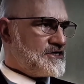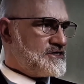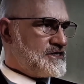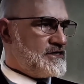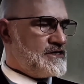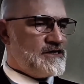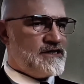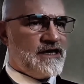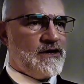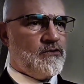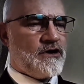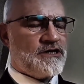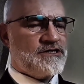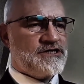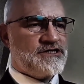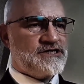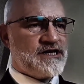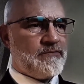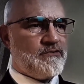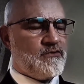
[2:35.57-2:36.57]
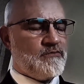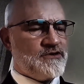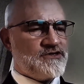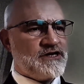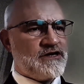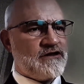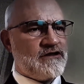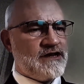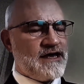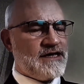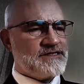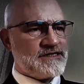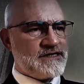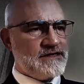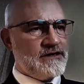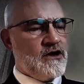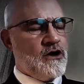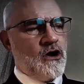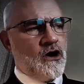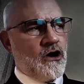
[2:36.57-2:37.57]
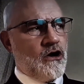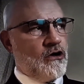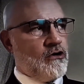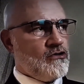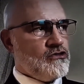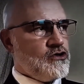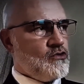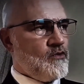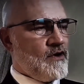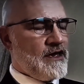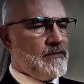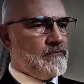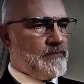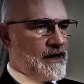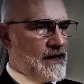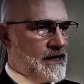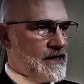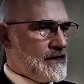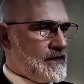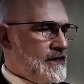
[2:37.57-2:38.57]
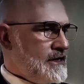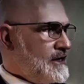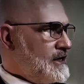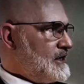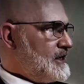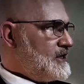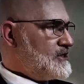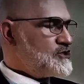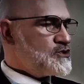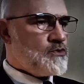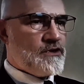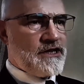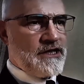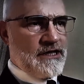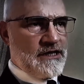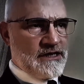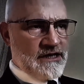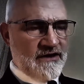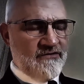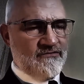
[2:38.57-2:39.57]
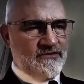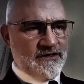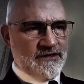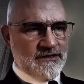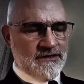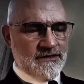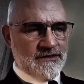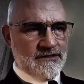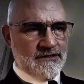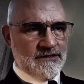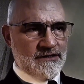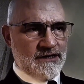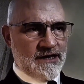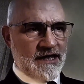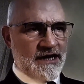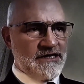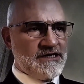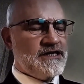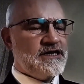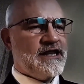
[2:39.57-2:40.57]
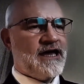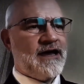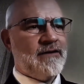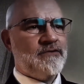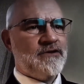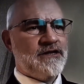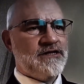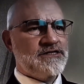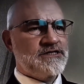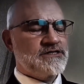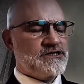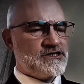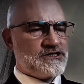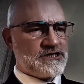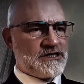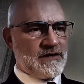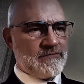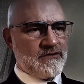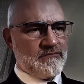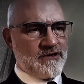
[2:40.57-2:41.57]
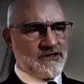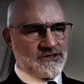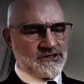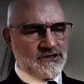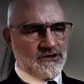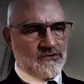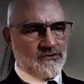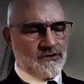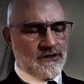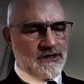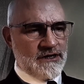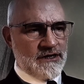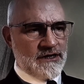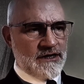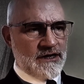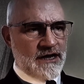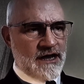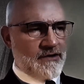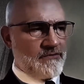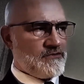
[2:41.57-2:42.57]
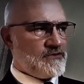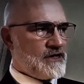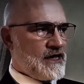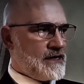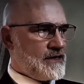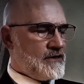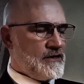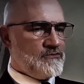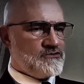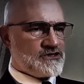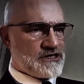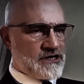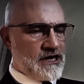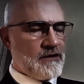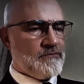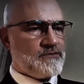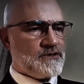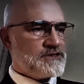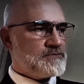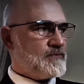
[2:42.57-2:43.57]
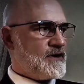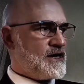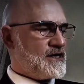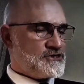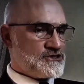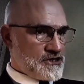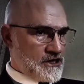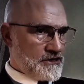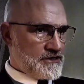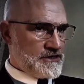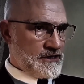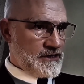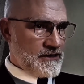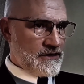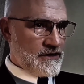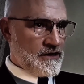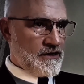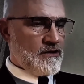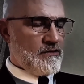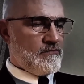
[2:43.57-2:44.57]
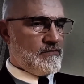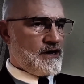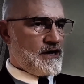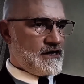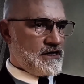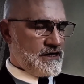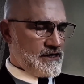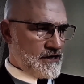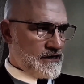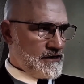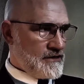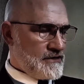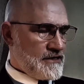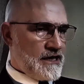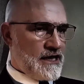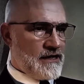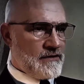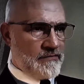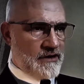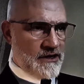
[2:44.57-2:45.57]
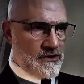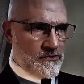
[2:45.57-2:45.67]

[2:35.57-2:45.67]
said that they wanted to topple Bashar al-Assad all the way back in 2011. And it didn't happen until just a couple of months ago. And it was accomplished by Turkey, by Iran, and by